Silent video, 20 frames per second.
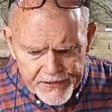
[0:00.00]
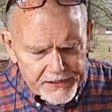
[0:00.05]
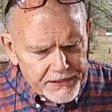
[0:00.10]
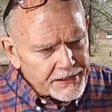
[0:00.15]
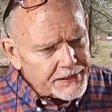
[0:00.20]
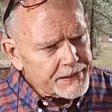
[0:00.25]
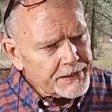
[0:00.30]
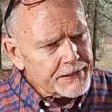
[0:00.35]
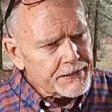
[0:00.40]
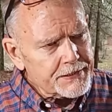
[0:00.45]

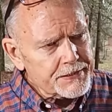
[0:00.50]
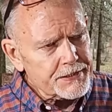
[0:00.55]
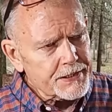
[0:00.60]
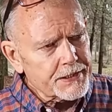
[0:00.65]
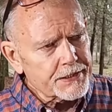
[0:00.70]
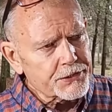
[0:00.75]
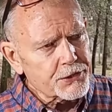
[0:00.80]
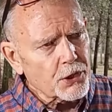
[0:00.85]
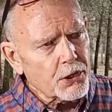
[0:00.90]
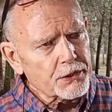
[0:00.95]
and
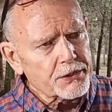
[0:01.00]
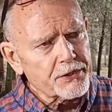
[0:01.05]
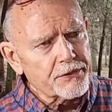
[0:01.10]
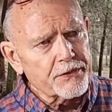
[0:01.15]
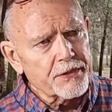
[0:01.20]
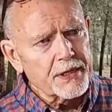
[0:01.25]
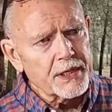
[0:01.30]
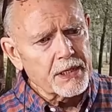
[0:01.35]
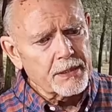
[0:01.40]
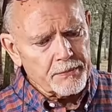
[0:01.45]
uh, talked to
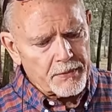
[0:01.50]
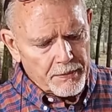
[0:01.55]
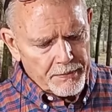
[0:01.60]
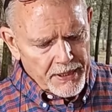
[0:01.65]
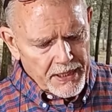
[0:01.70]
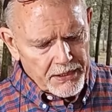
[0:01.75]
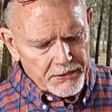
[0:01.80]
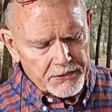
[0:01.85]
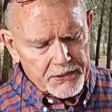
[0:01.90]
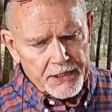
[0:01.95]
them
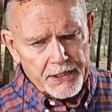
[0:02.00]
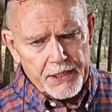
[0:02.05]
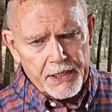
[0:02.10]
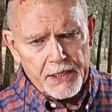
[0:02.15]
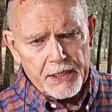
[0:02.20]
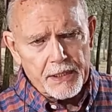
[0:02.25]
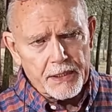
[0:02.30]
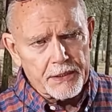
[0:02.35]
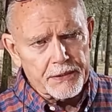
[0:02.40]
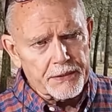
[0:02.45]
about
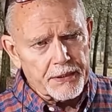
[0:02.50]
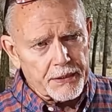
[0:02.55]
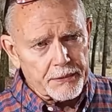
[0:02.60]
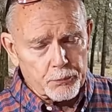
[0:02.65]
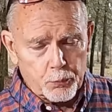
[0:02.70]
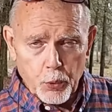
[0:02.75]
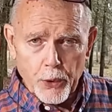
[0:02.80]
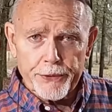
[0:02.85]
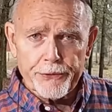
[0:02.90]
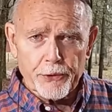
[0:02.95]
getting a,
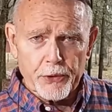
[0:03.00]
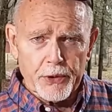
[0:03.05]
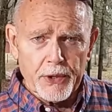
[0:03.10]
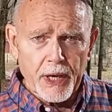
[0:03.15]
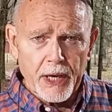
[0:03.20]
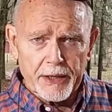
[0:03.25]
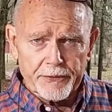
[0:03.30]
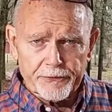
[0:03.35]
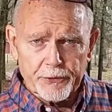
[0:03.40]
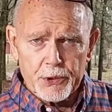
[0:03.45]
whether or
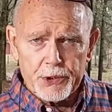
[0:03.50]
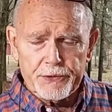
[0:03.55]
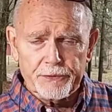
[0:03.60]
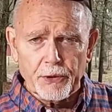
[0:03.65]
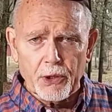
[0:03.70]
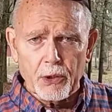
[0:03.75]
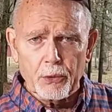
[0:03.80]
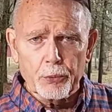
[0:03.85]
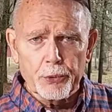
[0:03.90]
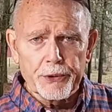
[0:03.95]
not, first of
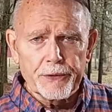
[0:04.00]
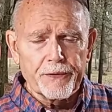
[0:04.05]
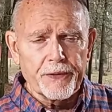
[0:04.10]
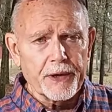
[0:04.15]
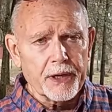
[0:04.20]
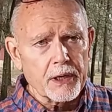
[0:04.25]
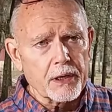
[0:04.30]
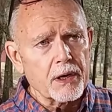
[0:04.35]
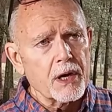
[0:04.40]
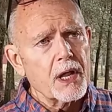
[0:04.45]
all, would
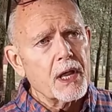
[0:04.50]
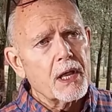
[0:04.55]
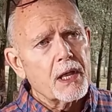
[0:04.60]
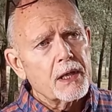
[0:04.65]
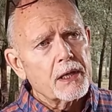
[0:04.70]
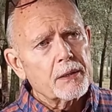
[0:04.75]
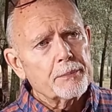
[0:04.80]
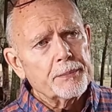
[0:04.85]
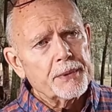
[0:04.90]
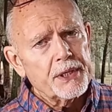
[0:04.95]
their
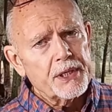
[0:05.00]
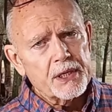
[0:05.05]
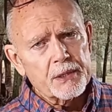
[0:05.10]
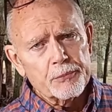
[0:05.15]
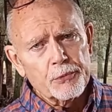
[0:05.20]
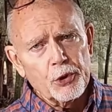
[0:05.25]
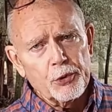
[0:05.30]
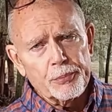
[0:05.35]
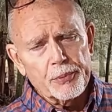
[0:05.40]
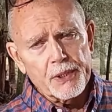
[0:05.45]
medium
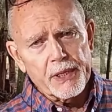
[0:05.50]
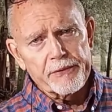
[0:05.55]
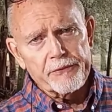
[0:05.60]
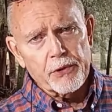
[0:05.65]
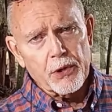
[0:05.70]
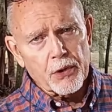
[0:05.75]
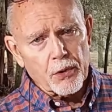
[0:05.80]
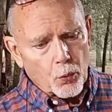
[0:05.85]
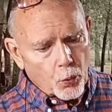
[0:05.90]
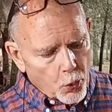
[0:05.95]
loop
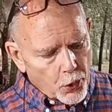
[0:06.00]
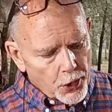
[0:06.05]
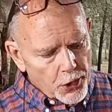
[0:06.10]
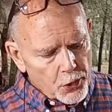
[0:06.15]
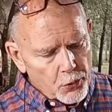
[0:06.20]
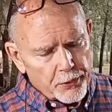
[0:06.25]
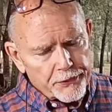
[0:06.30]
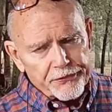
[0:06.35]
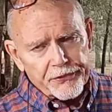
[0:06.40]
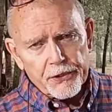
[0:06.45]
lever
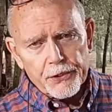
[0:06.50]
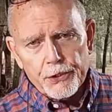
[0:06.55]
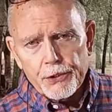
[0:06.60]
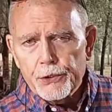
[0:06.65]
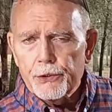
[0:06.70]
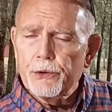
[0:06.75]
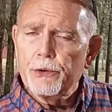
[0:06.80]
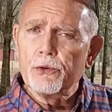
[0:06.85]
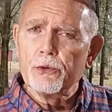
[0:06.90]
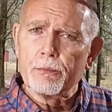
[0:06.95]
work with the
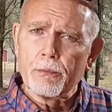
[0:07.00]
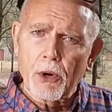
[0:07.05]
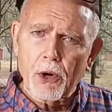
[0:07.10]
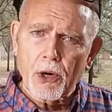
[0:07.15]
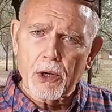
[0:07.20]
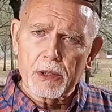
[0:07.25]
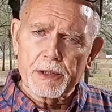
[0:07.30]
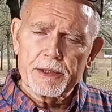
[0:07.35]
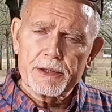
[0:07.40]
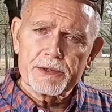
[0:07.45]
new
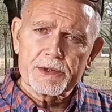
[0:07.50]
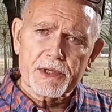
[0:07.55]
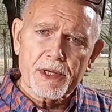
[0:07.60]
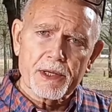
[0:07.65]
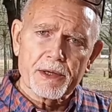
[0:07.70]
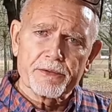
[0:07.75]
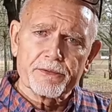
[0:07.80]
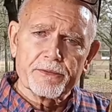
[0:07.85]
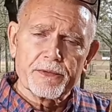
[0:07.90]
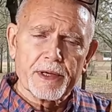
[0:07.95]
Marlins?
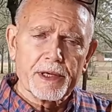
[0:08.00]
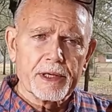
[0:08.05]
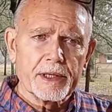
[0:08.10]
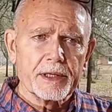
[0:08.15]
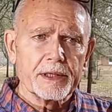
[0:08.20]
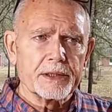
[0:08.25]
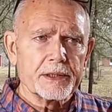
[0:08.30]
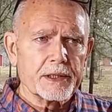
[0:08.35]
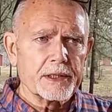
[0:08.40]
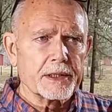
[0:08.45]
And,
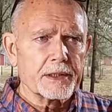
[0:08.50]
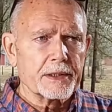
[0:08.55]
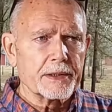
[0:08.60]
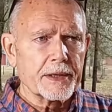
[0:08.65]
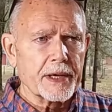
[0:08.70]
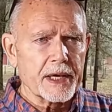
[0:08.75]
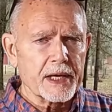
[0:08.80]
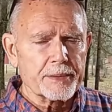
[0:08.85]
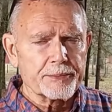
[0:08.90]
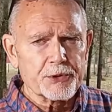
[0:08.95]
and uh,
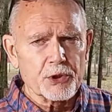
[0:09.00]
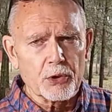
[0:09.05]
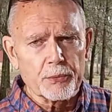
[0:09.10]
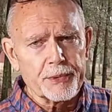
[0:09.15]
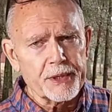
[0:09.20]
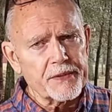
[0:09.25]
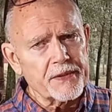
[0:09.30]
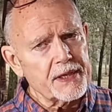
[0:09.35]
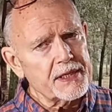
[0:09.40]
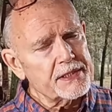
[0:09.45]
Adam told
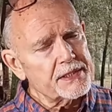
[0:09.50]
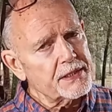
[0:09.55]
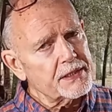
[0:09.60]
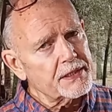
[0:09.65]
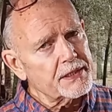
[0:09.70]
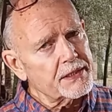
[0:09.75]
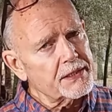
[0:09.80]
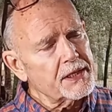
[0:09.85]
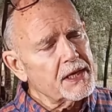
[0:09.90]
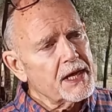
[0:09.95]
me they
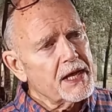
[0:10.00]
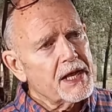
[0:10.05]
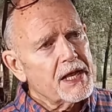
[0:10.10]
did.